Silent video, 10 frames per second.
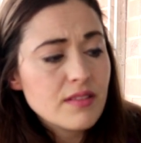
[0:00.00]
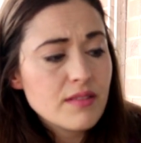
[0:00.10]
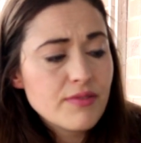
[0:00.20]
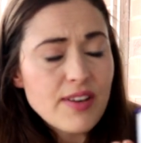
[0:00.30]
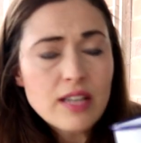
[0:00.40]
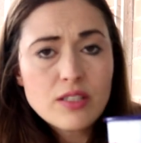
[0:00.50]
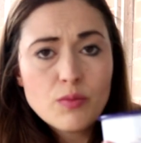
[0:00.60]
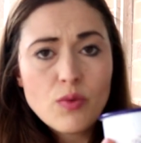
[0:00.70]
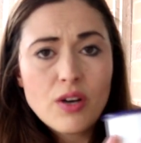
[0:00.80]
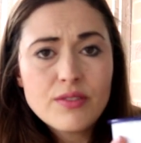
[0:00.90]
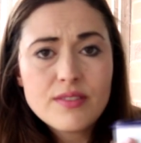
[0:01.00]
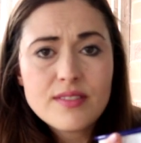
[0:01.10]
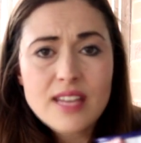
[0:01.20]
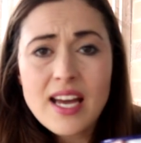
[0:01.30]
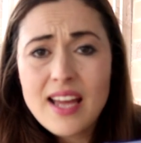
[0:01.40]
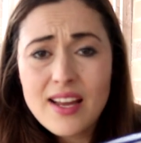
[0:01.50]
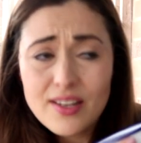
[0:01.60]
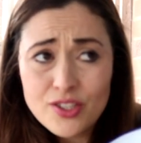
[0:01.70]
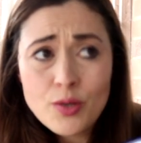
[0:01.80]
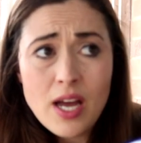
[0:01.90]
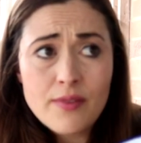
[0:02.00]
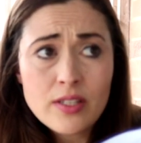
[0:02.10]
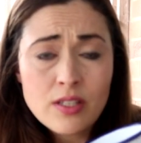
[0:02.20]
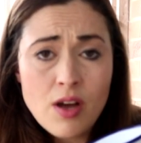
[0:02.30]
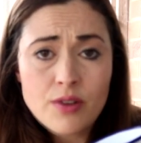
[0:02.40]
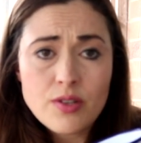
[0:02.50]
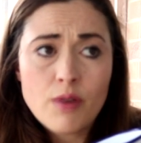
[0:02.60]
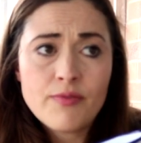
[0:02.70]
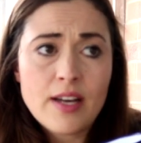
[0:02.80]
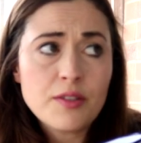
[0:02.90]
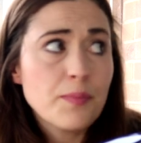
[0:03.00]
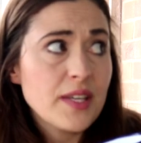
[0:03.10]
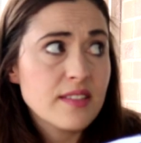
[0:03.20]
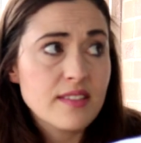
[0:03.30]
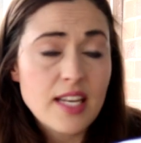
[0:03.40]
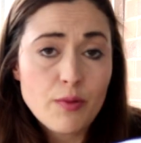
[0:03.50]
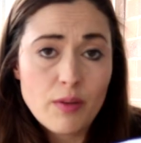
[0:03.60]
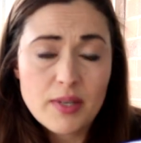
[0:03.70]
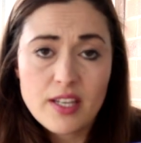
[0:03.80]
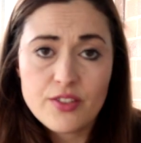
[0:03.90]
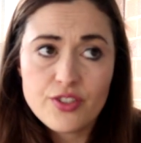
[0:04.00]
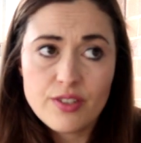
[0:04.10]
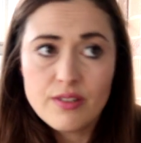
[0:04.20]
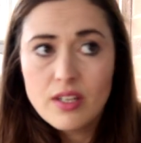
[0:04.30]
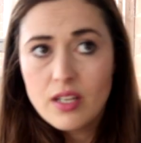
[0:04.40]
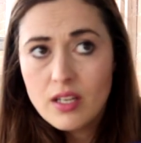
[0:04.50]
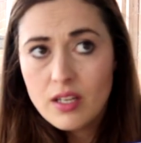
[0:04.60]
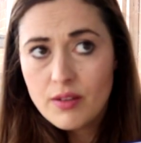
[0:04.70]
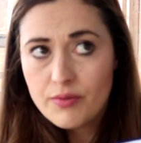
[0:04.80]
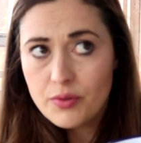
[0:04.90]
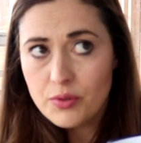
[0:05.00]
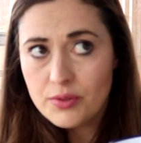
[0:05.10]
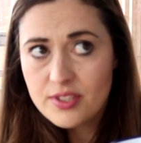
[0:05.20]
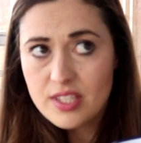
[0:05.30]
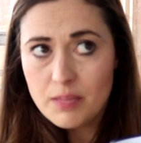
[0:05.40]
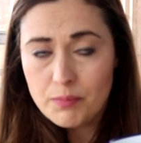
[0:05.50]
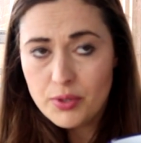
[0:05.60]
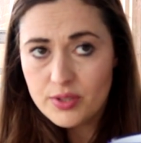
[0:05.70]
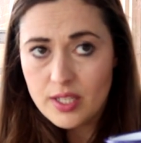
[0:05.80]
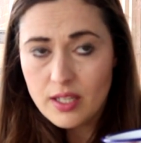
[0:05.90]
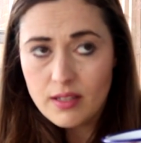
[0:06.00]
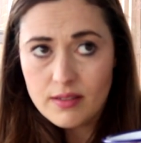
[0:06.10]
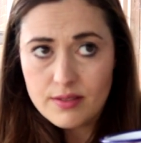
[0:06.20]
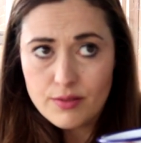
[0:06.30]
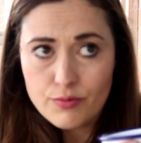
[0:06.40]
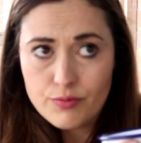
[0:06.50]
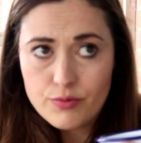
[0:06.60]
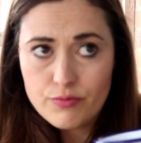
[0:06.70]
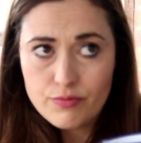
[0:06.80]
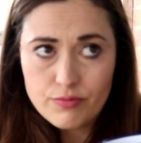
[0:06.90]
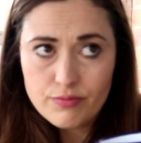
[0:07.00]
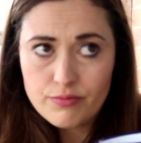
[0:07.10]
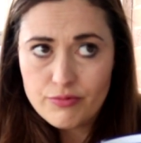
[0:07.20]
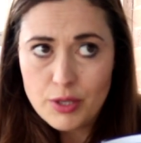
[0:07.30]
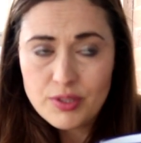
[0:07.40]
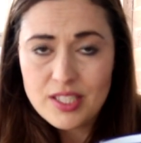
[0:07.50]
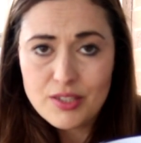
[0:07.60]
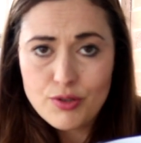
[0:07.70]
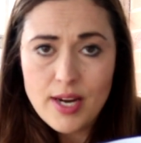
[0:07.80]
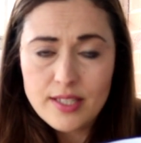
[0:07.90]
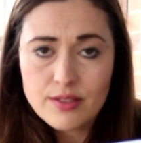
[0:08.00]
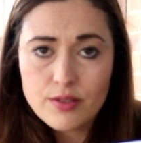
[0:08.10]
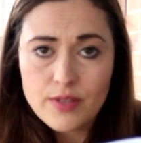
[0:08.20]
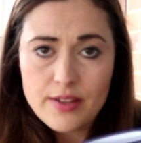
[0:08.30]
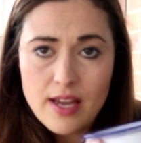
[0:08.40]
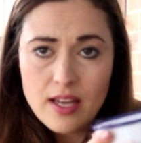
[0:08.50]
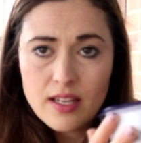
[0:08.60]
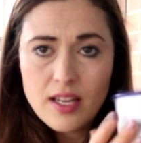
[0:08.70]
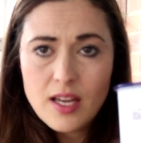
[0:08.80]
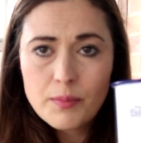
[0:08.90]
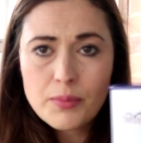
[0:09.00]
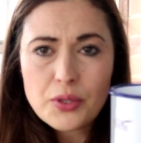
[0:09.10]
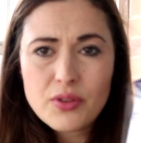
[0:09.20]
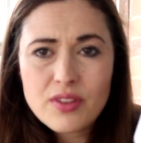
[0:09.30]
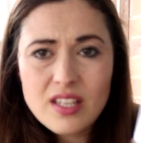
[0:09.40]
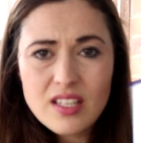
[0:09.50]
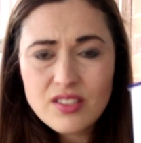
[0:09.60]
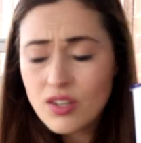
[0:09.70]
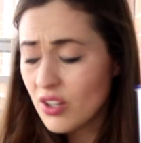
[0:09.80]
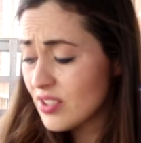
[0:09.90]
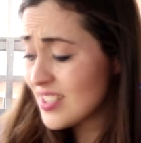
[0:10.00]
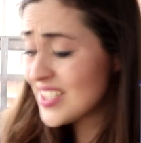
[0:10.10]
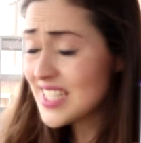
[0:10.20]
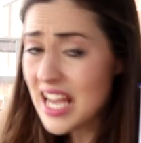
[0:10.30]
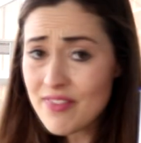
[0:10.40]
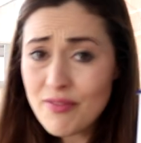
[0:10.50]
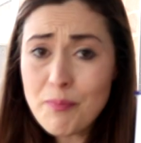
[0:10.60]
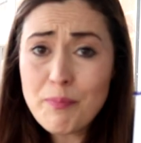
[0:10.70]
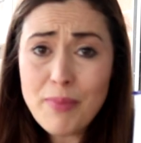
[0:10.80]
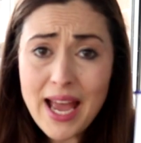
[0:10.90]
Falcon ones, I do have a lot of Falcon pieces anyway in my kitchen for steam puddings and roasting trays and stuff like that. But these cost £7